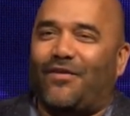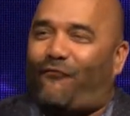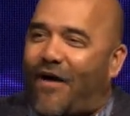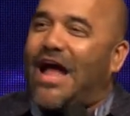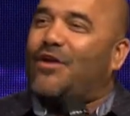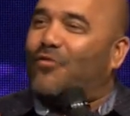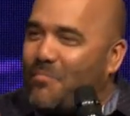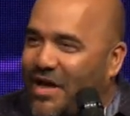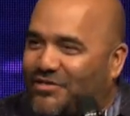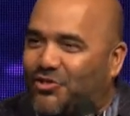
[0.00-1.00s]
fiery
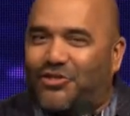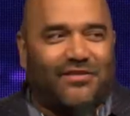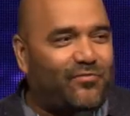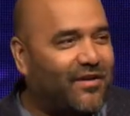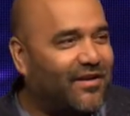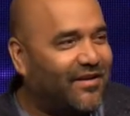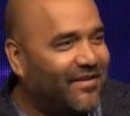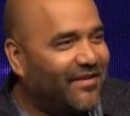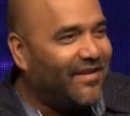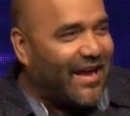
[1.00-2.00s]
messages where
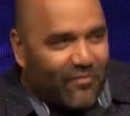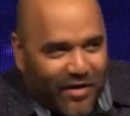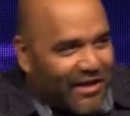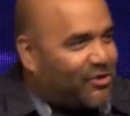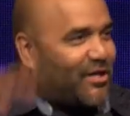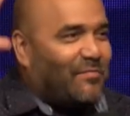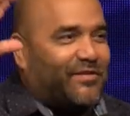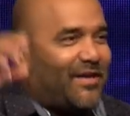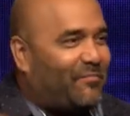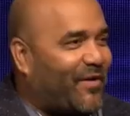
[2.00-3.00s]
everybody
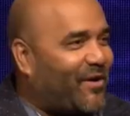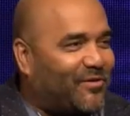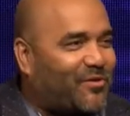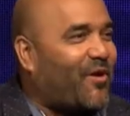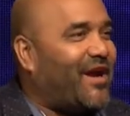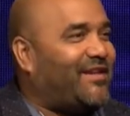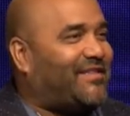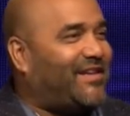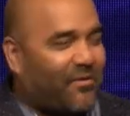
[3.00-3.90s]
jumps up and goes crazy